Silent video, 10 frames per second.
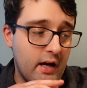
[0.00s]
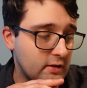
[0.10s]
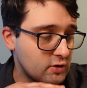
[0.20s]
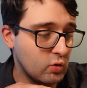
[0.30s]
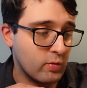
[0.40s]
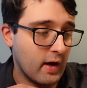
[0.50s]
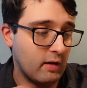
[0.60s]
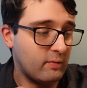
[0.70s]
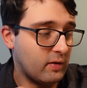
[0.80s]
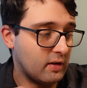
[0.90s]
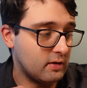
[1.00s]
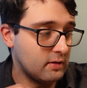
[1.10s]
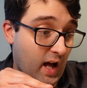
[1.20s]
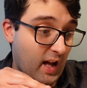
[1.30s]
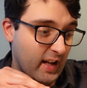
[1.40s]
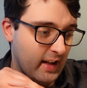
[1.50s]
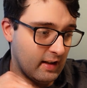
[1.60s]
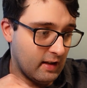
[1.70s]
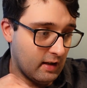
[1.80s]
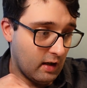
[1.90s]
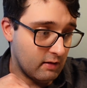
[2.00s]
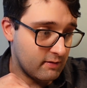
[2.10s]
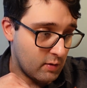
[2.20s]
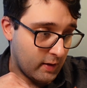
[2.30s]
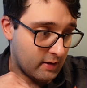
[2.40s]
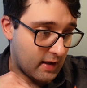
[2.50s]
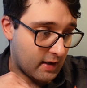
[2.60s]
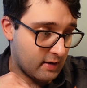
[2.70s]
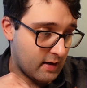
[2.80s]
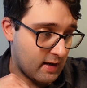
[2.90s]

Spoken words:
Super helpful. I love doing that.